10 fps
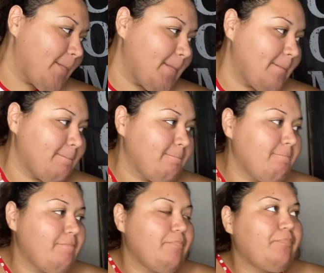
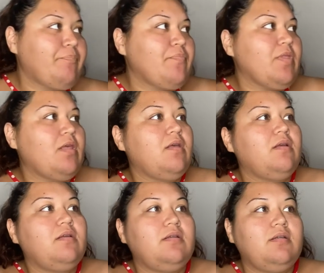
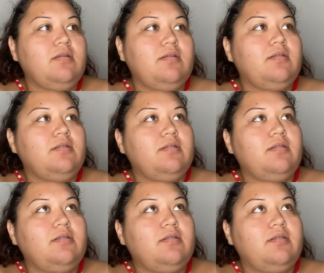
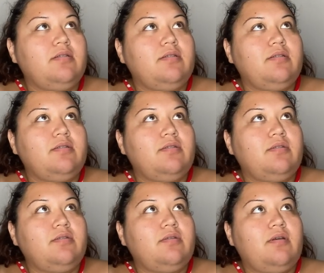
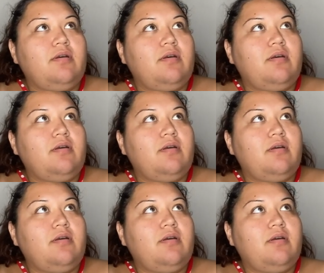Nothing is said.